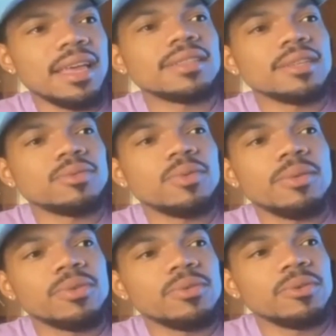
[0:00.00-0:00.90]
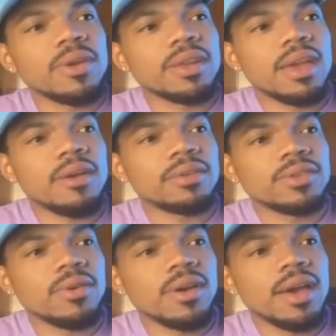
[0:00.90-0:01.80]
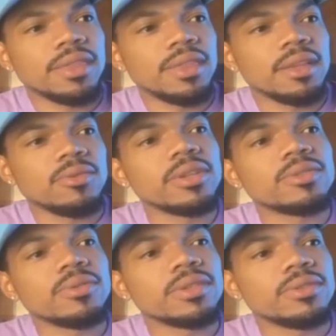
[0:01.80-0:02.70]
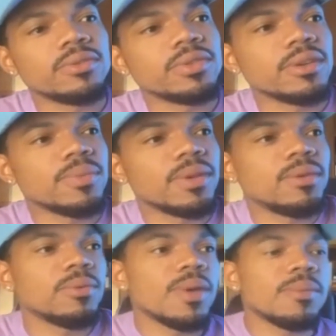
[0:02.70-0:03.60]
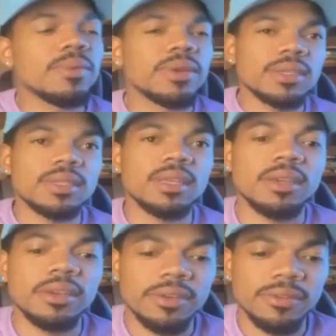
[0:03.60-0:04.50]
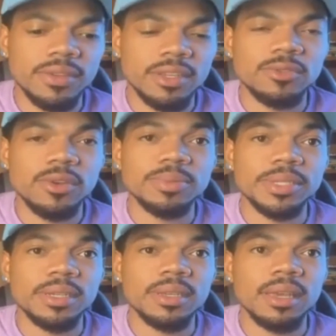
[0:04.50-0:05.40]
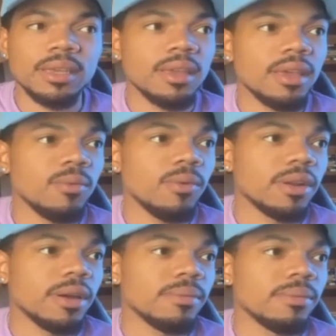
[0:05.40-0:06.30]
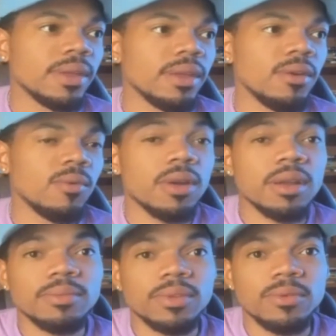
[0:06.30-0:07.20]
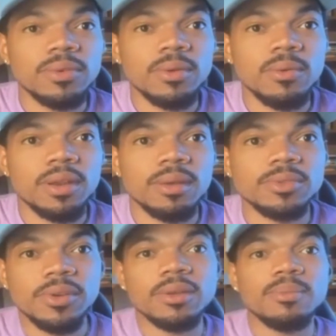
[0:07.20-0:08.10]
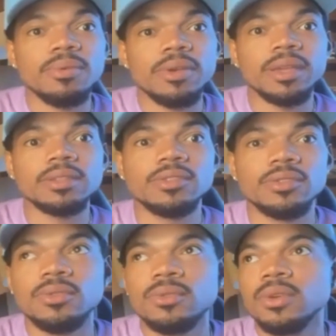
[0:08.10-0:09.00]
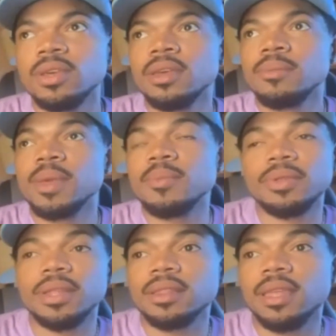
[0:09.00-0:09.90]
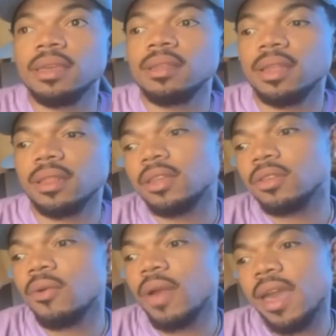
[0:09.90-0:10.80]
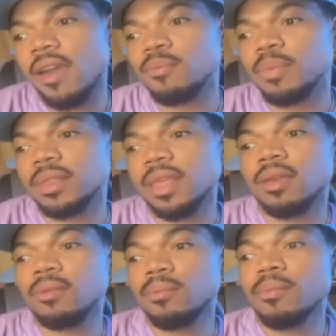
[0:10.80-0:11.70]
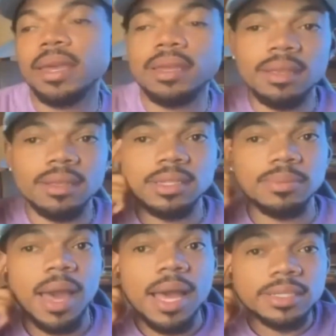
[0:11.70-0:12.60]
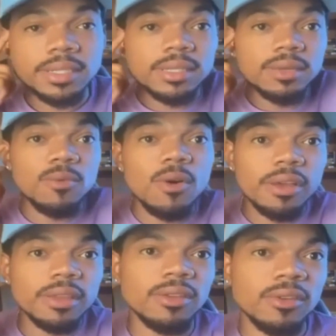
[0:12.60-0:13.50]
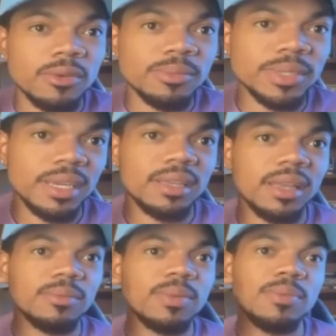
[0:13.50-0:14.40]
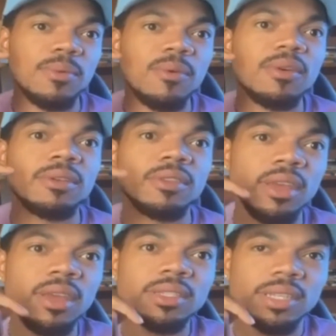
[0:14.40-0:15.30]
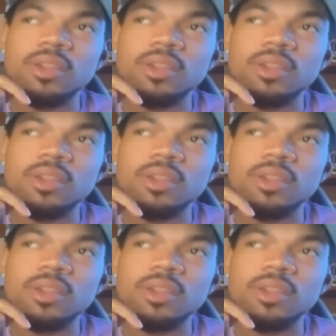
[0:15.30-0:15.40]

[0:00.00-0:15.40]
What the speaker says: That's what I'm doing right now. And so I think 2022 is gonna be remembered as the year of disruption and what I'm doing and what I'm trying to bring to people that they don't have, but they might subconsciously want. You know what I'm saying? Like people want to